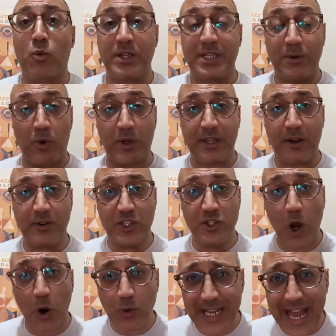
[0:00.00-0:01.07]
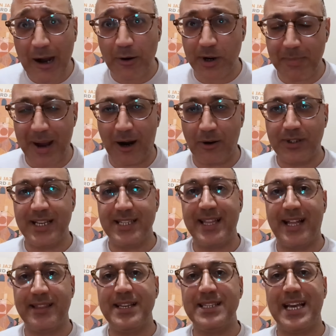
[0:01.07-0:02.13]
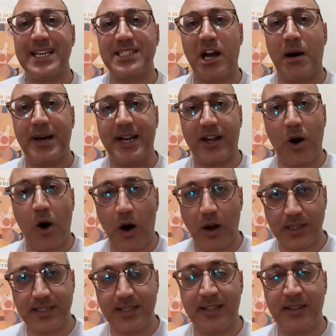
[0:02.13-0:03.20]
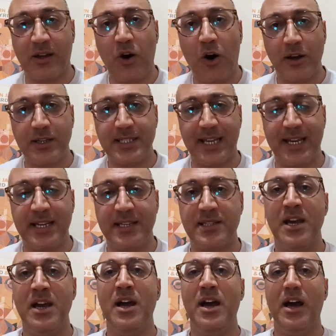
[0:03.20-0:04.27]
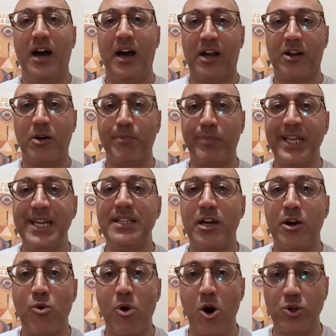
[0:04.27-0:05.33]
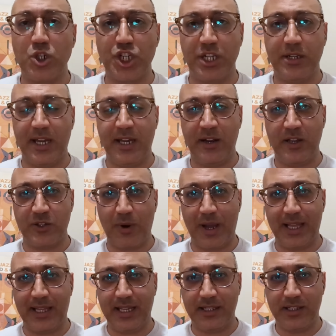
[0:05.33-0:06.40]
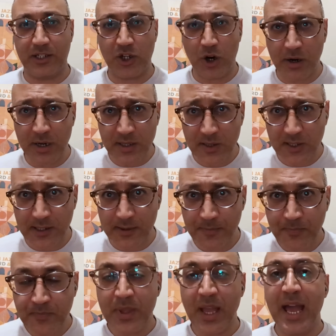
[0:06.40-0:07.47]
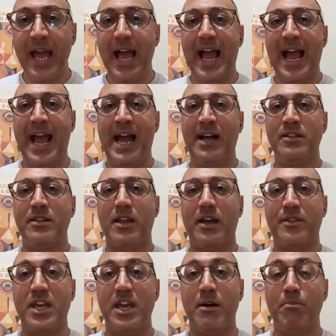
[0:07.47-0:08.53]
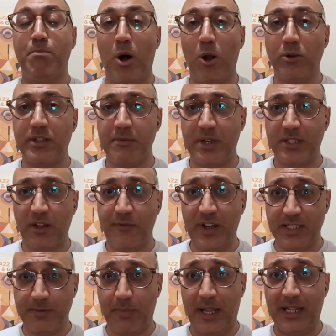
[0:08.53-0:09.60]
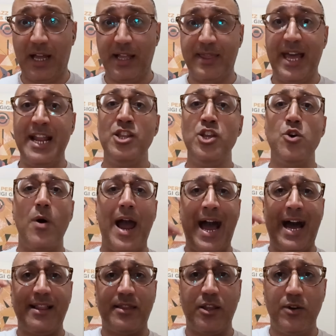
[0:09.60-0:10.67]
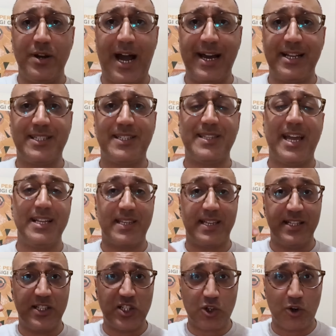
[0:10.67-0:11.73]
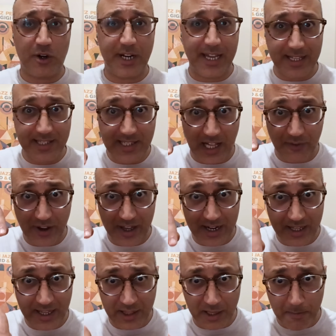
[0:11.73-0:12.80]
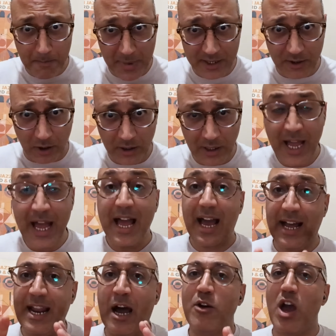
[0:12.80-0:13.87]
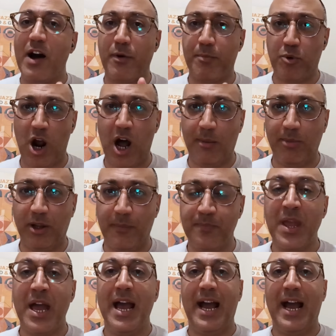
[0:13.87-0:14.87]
what there is no doubt about is that this has come at a cost. And the cost is a complete erosion in Israeli deterrence and the emboldenment of Hezbollah. Then you add the United States inserting itself in the middle, and now you have a problem.